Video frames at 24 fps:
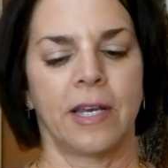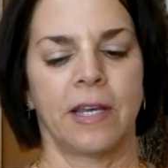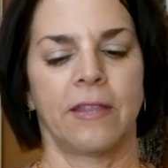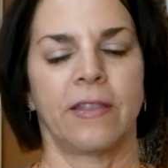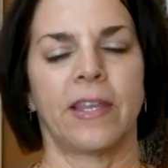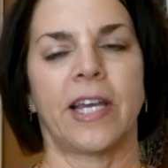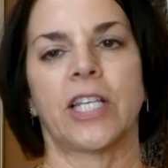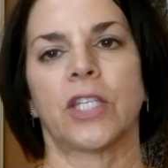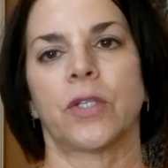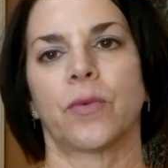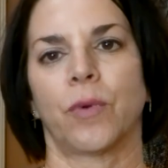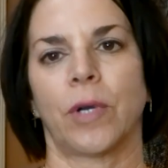
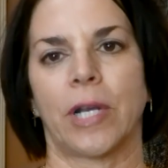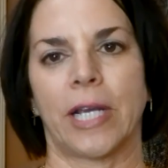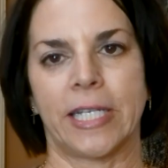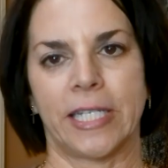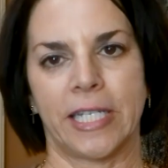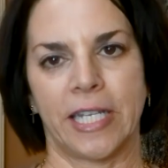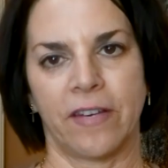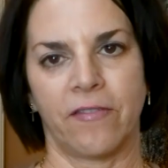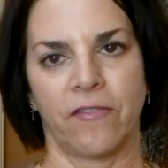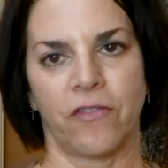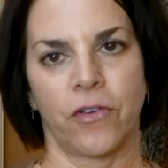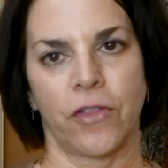that's what I
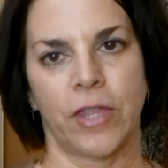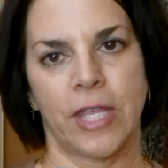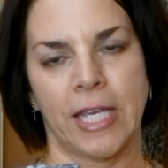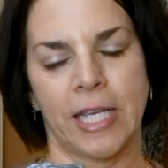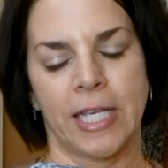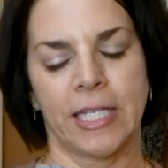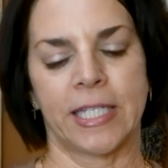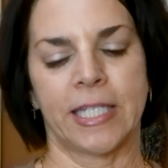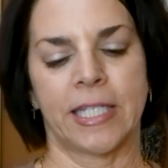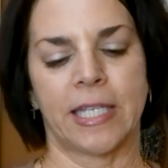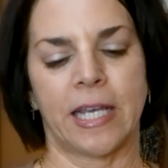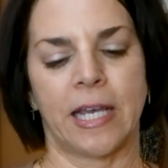did for
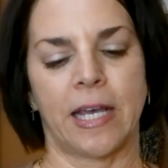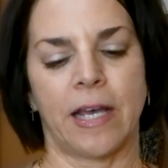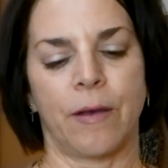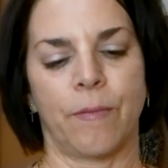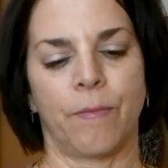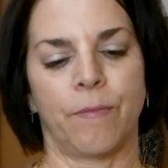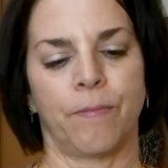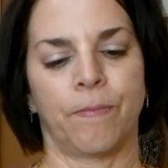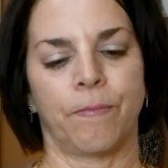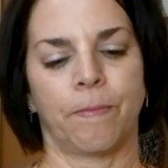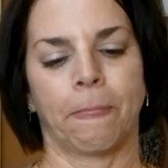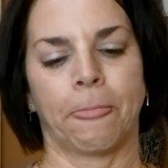this.
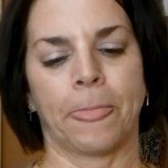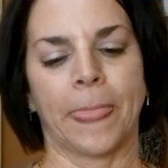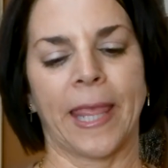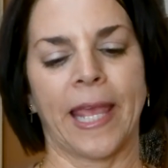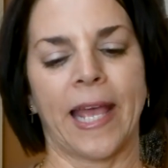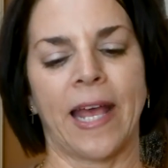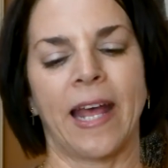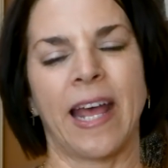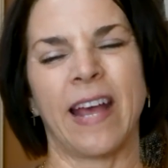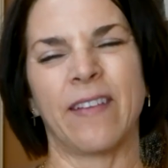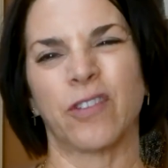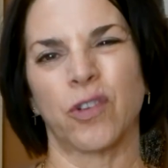Um,
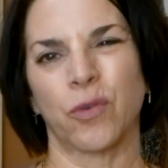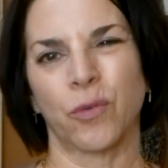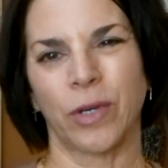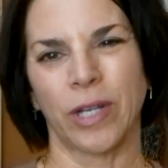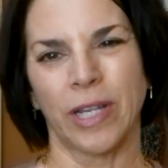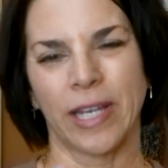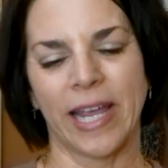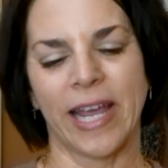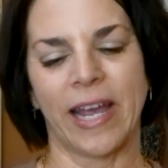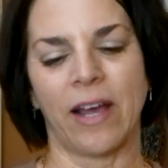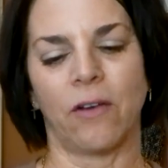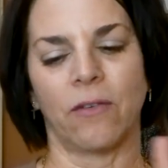I have to
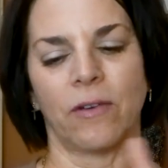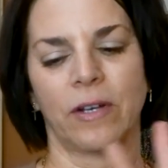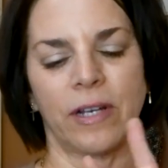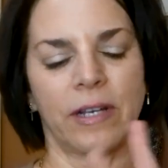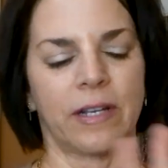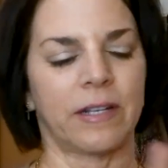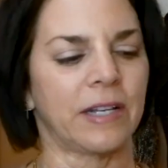recount.